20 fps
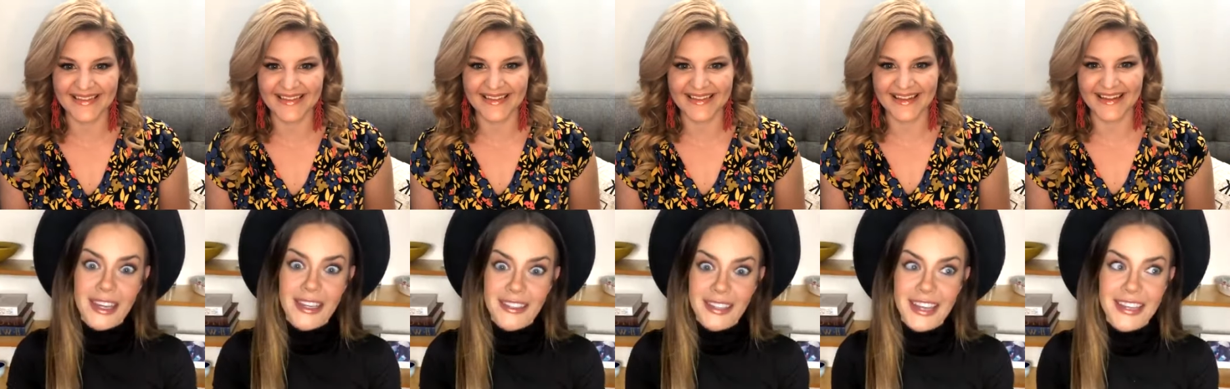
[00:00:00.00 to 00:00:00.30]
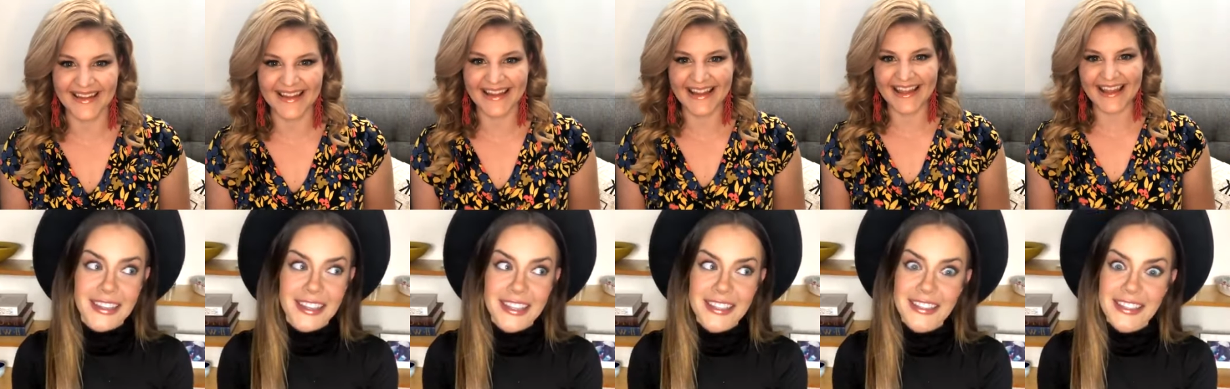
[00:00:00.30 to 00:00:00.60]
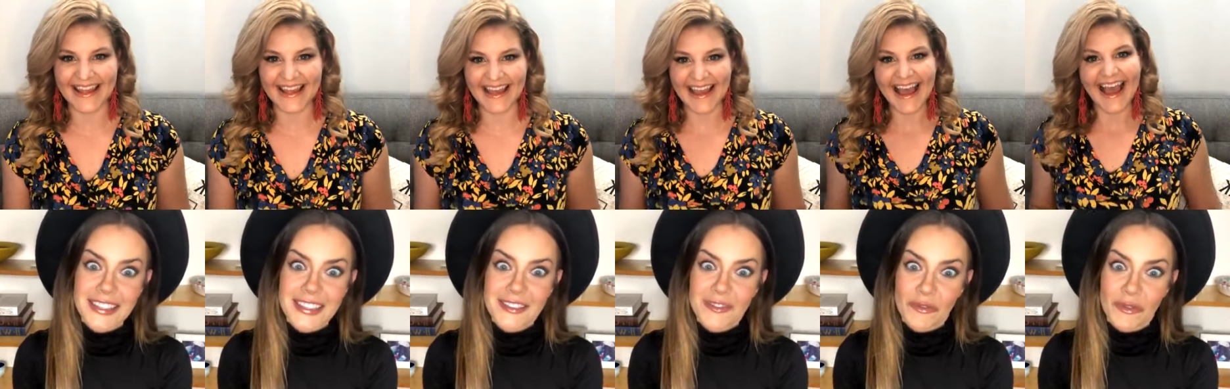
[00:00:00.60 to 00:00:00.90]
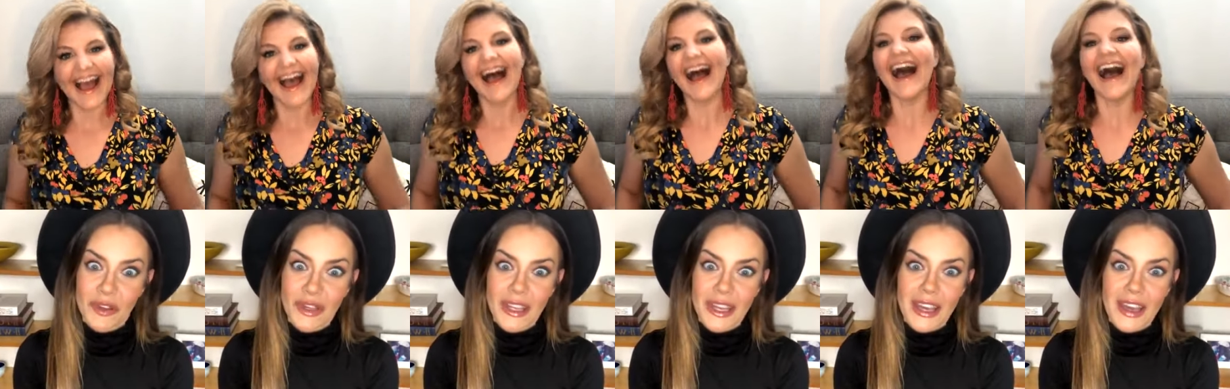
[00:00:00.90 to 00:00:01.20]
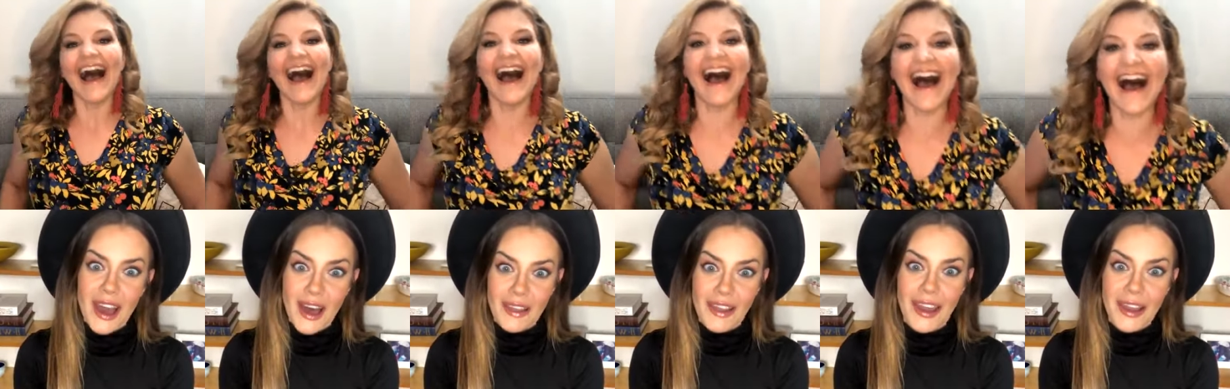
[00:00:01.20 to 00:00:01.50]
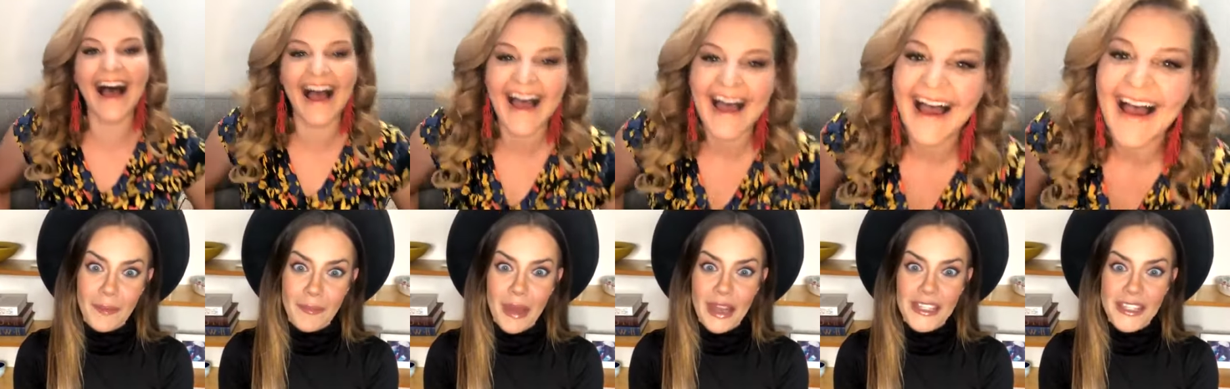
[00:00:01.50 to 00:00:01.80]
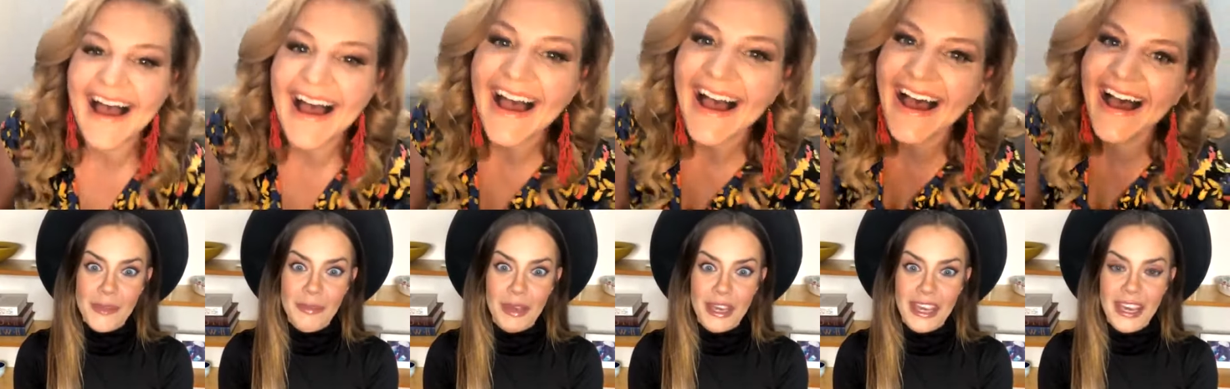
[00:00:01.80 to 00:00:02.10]
Speaker 1: Like, this is really like meant to
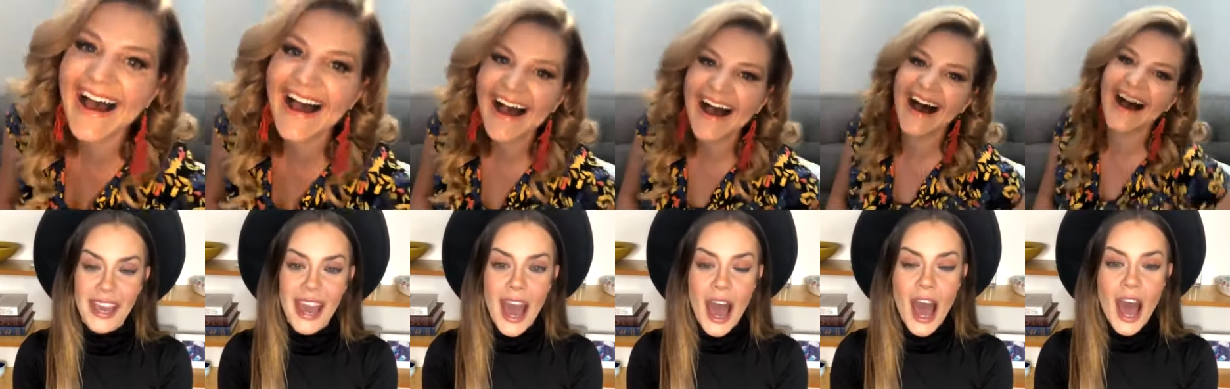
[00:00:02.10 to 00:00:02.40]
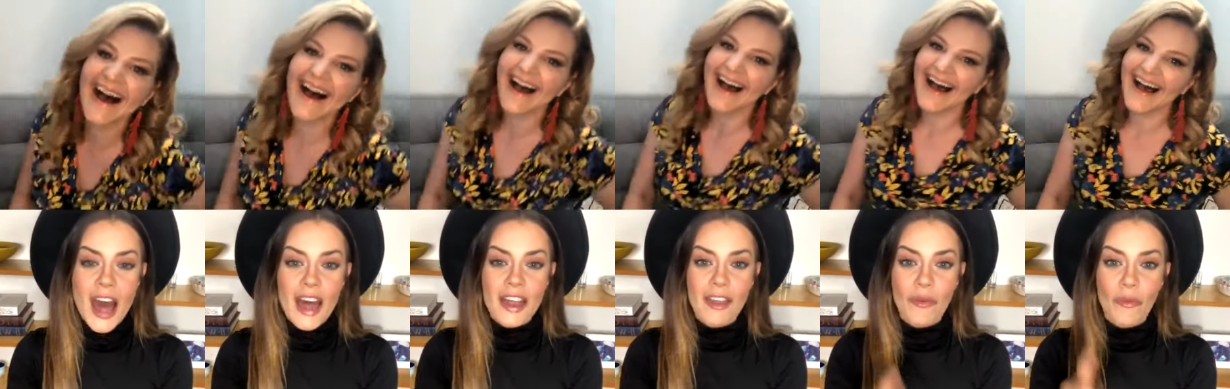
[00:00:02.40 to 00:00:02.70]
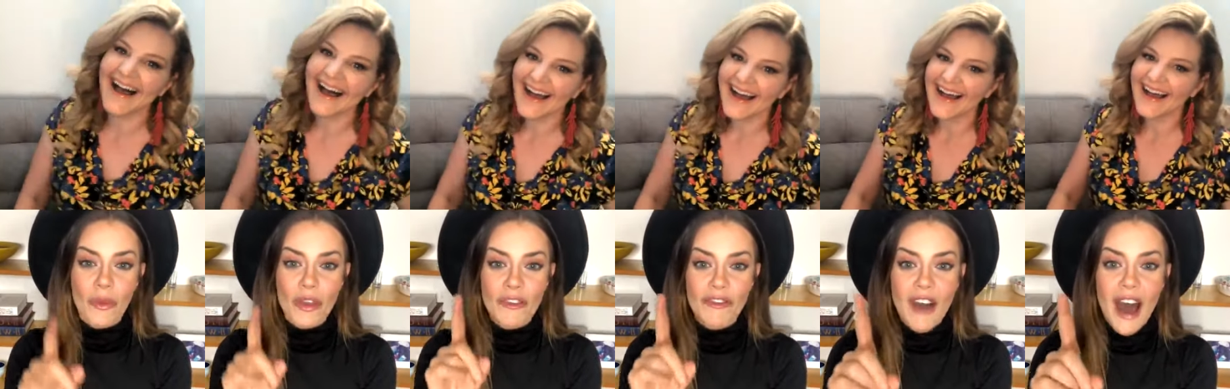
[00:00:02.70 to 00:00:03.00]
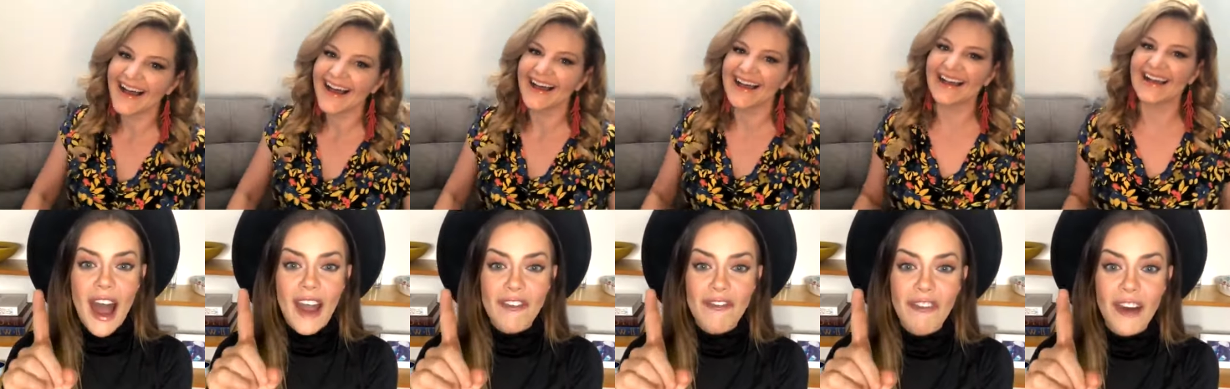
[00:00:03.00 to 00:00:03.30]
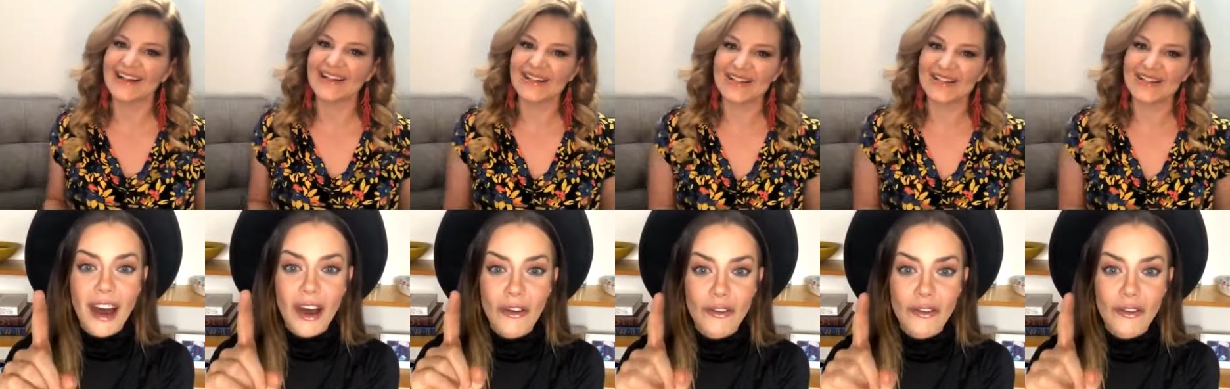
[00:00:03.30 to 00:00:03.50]
be. We've, I found